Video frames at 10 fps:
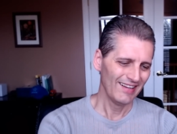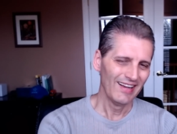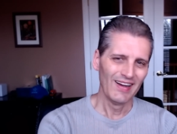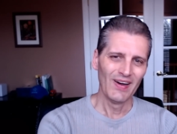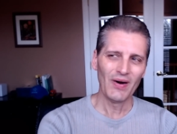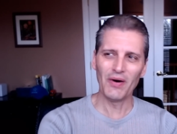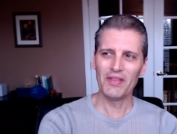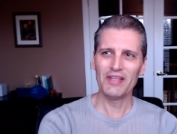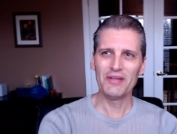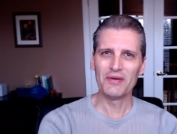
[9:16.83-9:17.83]
All they're
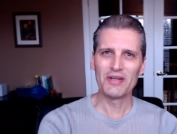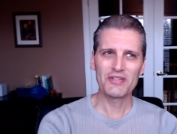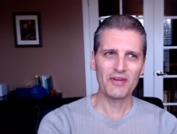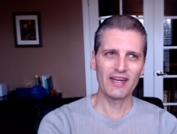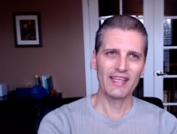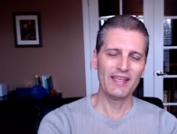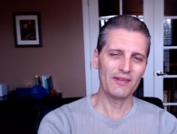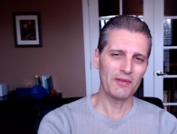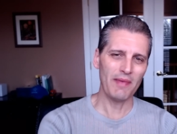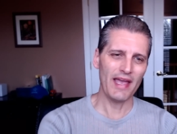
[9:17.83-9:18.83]
doing is trying to kill
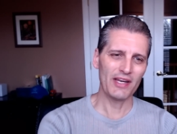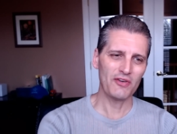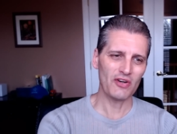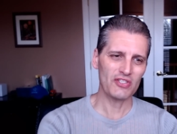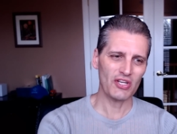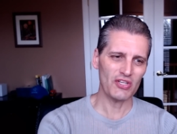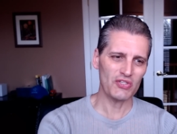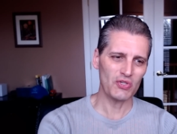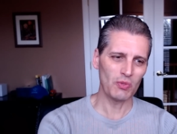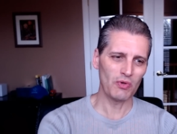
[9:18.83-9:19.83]
demand, crush the consumer.